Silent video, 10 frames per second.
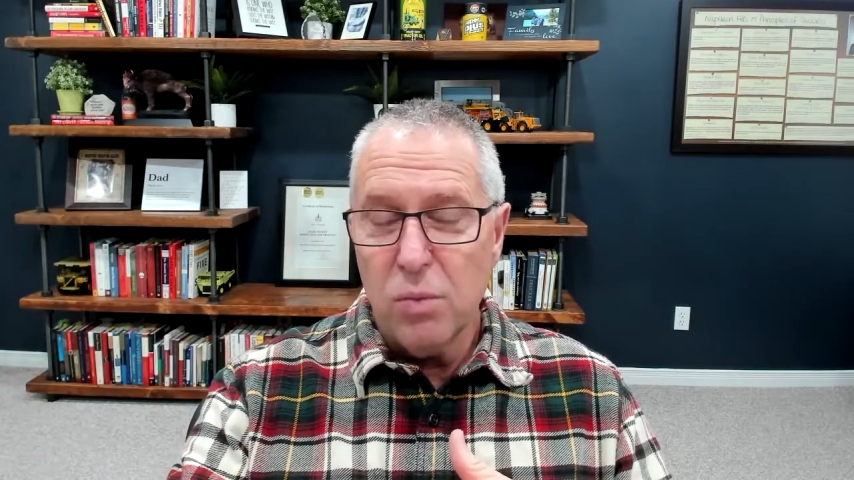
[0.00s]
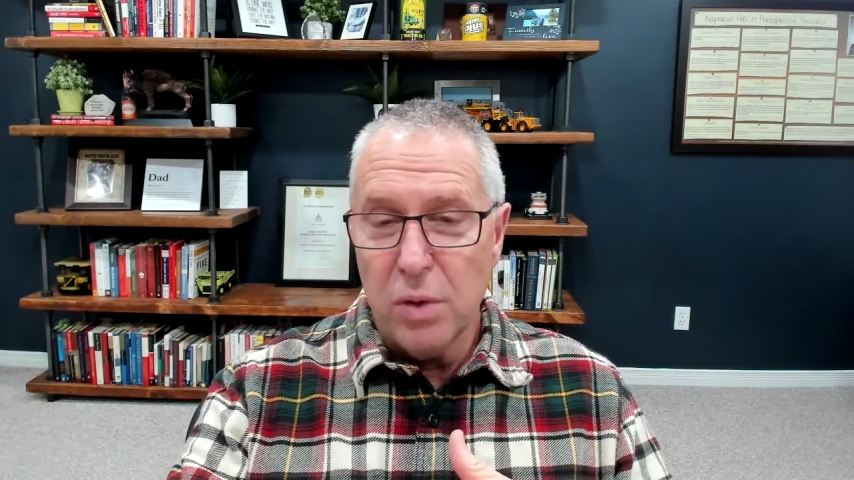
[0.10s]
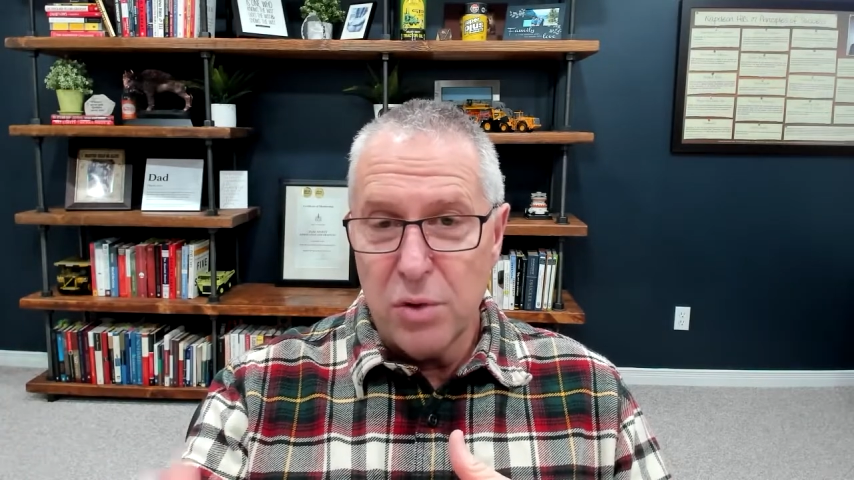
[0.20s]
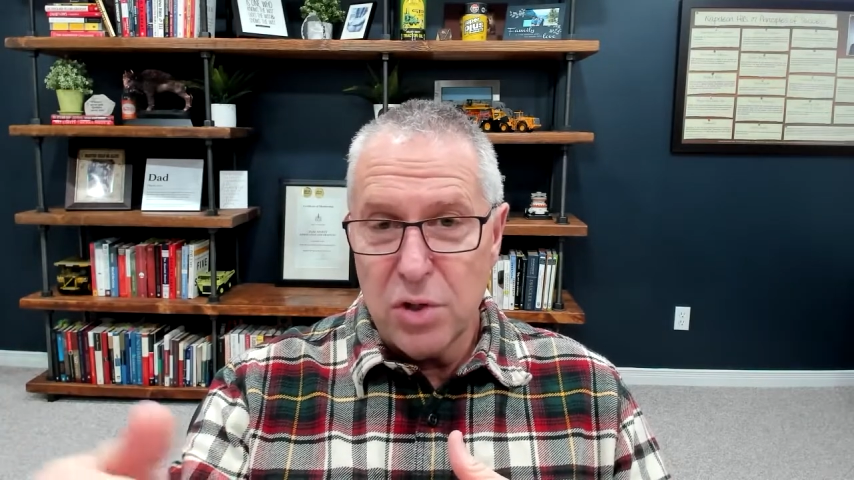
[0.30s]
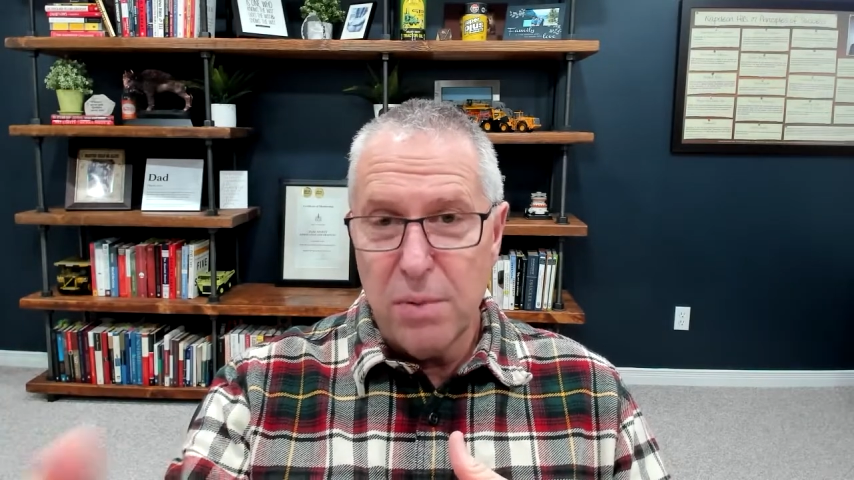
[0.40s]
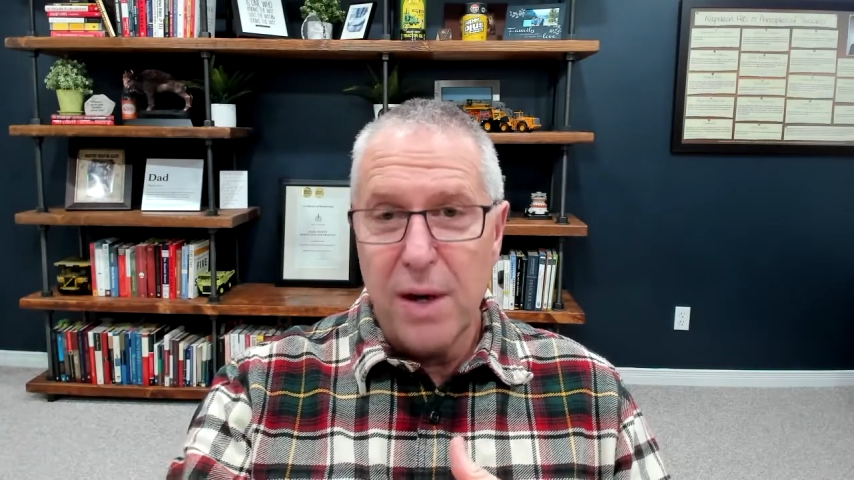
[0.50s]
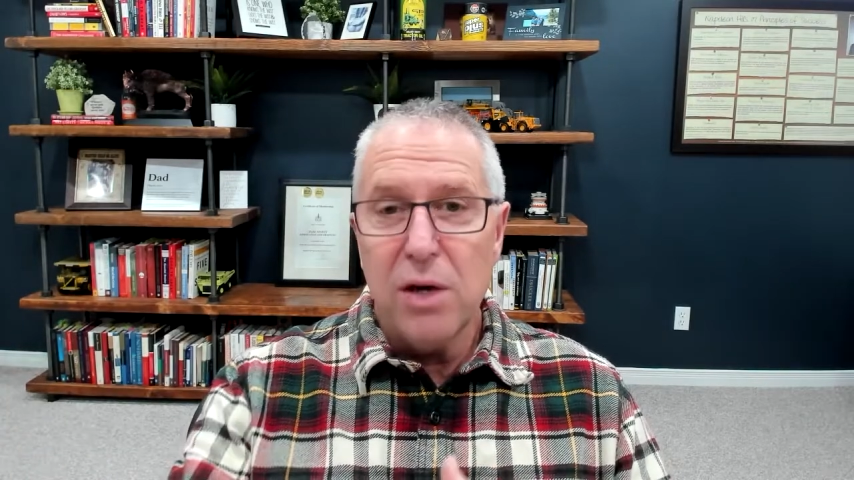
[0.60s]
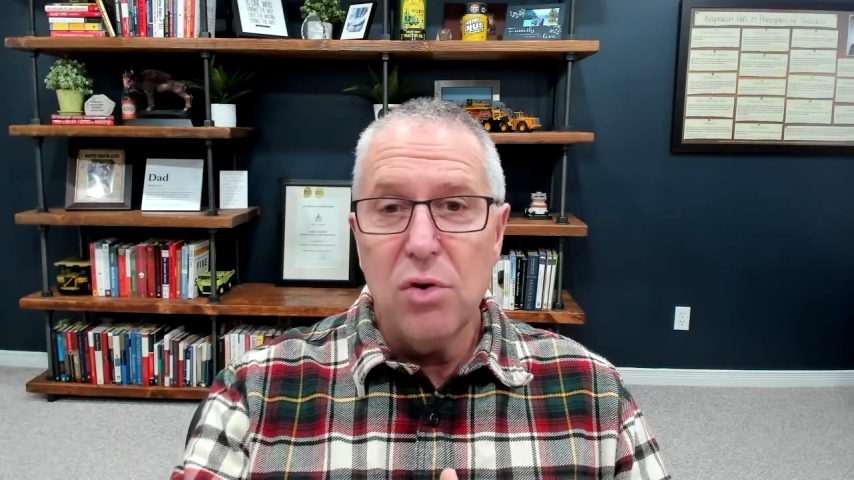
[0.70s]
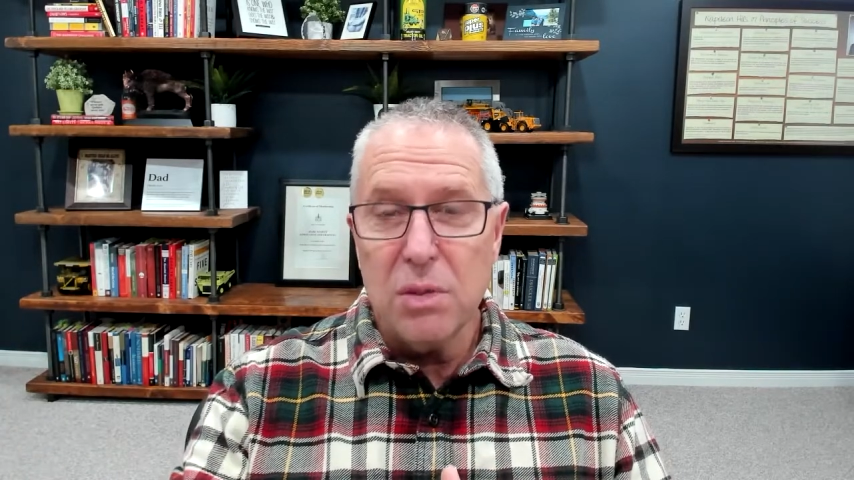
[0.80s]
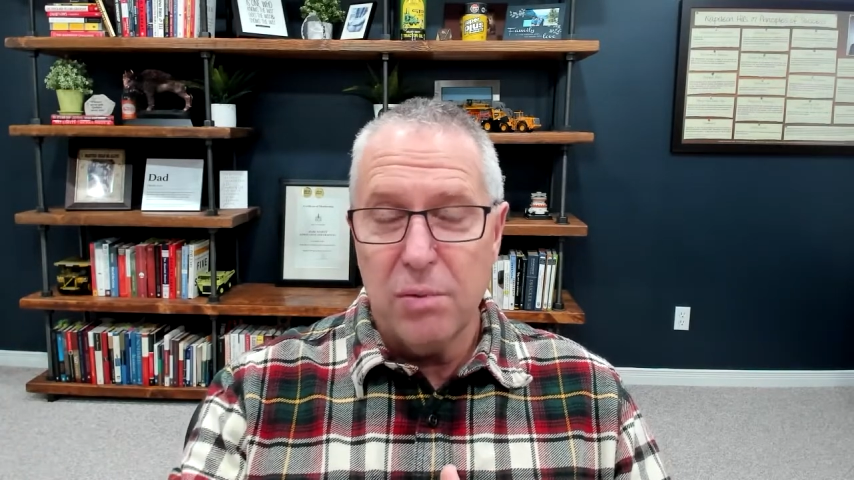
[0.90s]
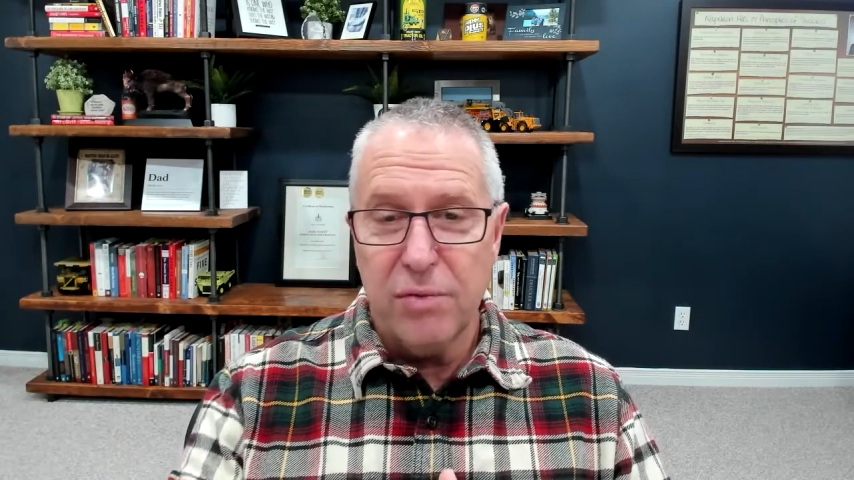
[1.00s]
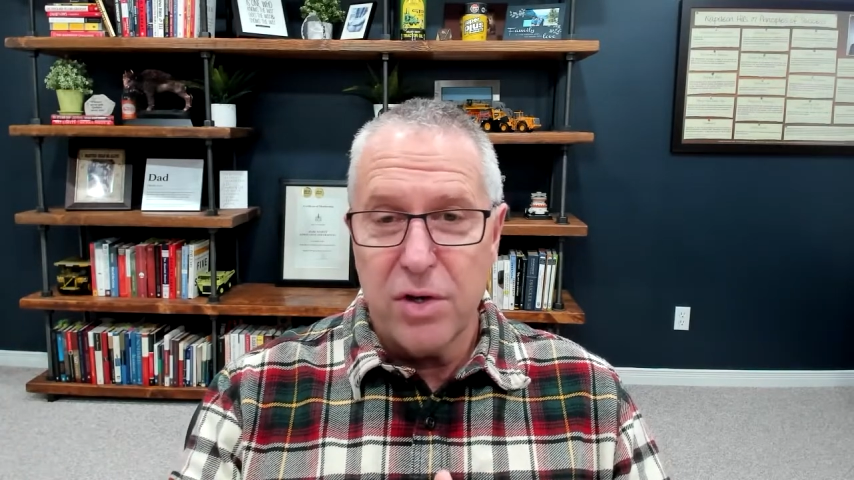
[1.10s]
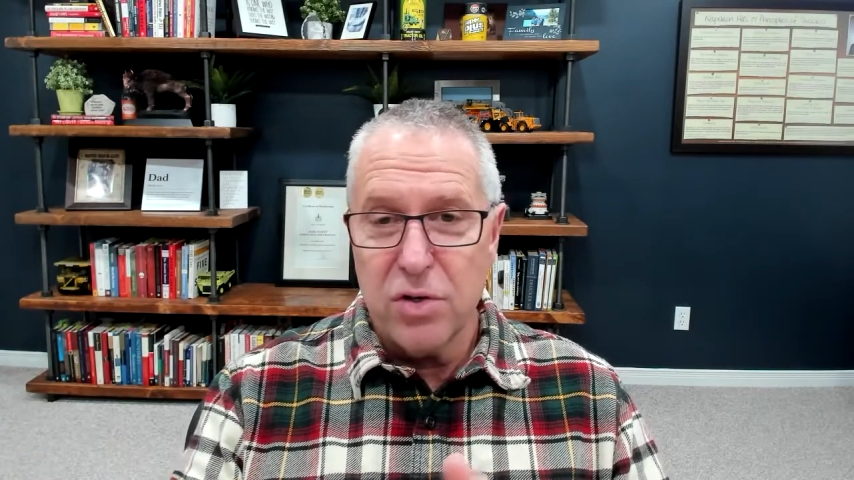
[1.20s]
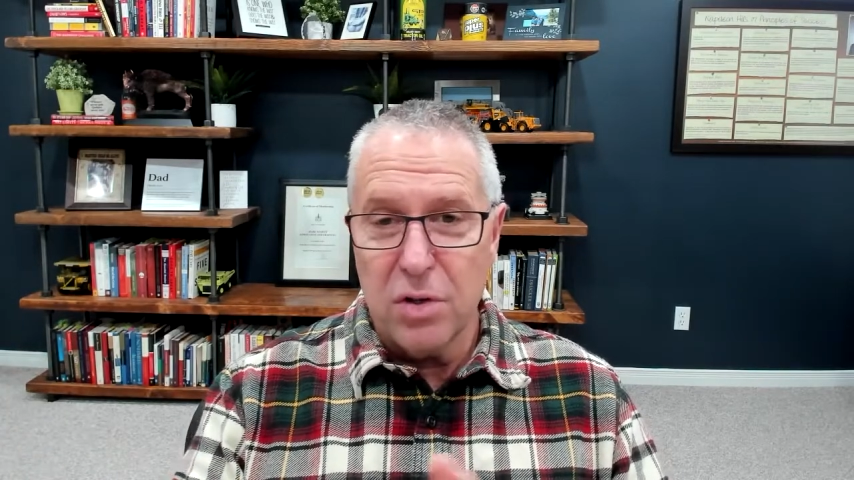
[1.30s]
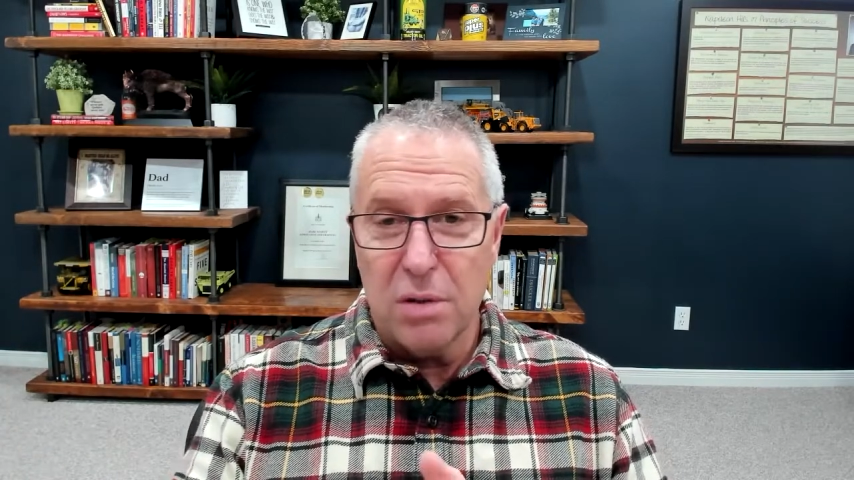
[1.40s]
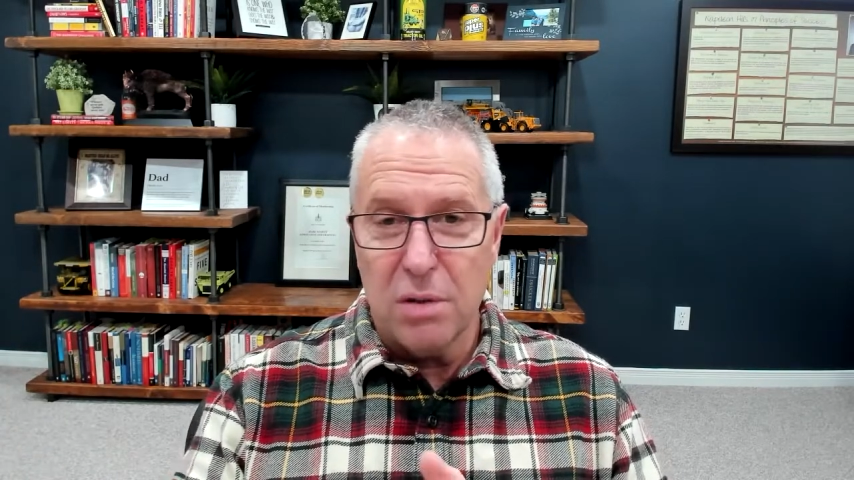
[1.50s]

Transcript: We respect you as a professional.